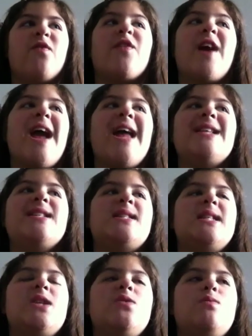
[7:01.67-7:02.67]
friend
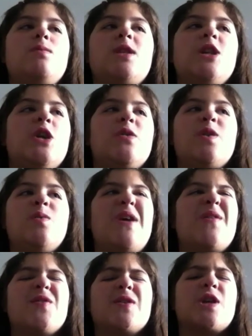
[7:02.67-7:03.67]
that you
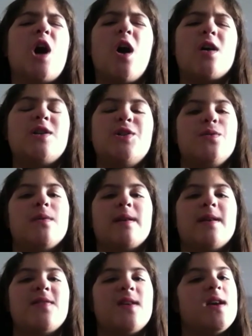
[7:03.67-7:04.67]
never talk to or
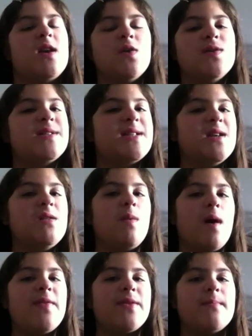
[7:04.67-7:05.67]
anything, you'll still
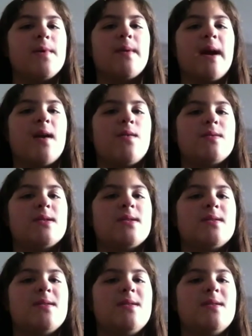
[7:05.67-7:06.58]
want them around.